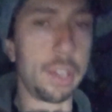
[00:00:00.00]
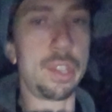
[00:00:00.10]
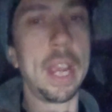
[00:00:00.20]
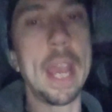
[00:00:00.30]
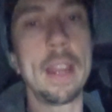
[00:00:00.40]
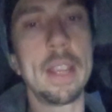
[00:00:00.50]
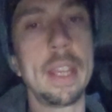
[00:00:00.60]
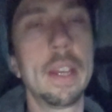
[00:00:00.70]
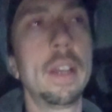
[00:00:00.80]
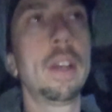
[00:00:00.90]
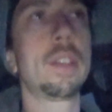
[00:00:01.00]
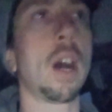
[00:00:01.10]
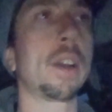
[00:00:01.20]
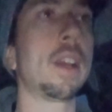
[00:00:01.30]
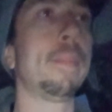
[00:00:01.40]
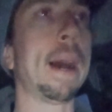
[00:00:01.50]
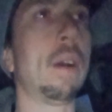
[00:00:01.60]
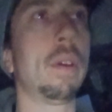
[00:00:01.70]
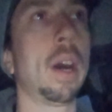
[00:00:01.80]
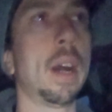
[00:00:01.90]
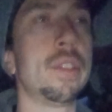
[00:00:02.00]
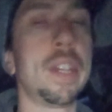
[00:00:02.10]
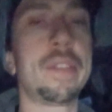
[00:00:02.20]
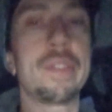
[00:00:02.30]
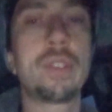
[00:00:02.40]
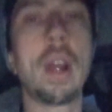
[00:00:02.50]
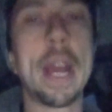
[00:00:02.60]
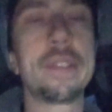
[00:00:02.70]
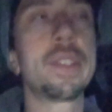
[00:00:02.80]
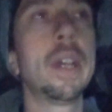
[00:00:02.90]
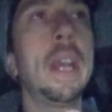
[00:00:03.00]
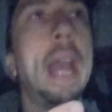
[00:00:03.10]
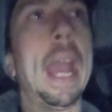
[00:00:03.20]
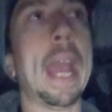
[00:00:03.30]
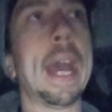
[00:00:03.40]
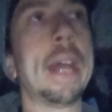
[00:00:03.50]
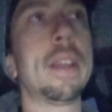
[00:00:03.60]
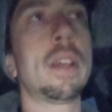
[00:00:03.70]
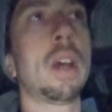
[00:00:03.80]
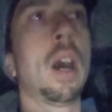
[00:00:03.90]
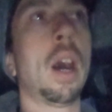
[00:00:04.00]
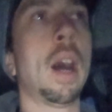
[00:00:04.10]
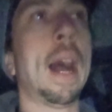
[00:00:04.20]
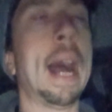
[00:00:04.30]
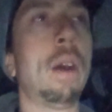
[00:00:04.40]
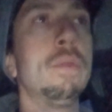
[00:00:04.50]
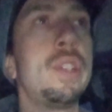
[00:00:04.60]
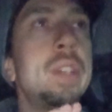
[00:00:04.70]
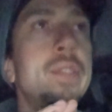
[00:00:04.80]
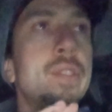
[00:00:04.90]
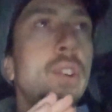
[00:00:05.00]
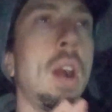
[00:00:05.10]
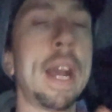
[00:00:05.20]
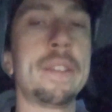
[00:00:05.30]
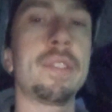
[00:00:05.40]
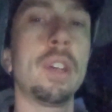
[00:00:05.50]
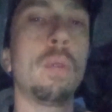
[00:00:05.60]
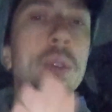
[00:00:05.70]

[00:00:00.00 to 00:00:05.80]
Christianity, talking about Jesus Christ and how Jesus Christ